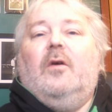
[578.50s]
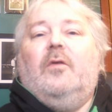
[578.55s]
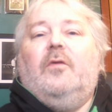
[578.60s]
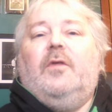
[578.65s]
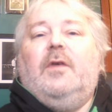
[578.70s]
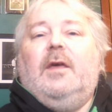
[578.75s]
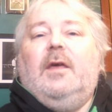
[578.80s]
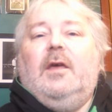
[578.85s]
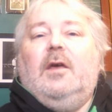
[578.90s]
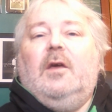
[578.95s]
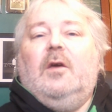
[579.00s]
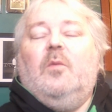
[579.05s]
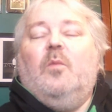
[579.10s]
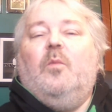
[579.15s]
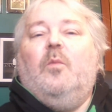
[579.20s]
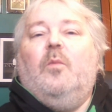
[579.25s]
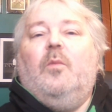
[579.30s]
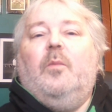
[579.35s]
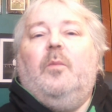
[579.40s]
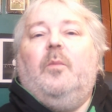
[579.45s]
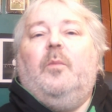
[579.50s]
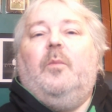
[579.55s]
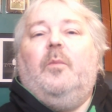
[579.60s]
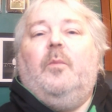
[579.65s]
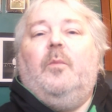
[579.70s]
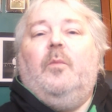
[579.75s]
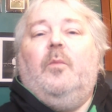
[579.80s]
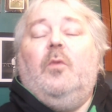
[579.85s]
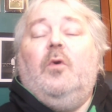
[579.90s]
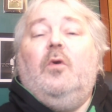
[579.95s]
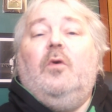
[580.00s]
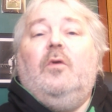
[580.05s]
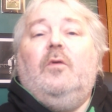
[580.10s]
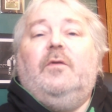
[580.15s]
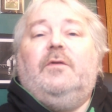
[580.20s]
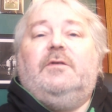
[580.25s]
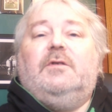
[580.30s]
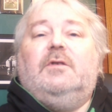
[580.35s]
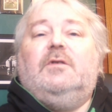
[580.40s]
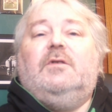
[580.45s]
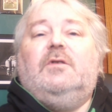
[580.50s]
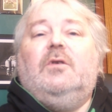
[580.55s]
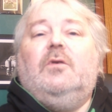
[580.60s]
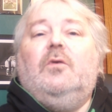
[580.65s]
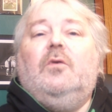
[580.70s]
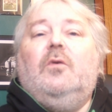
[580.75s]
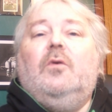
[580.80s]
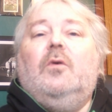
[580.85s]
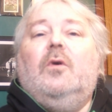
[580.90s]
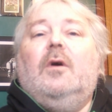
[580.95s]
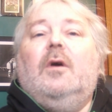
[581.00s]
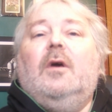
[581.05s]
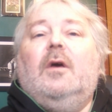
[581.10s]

The moves to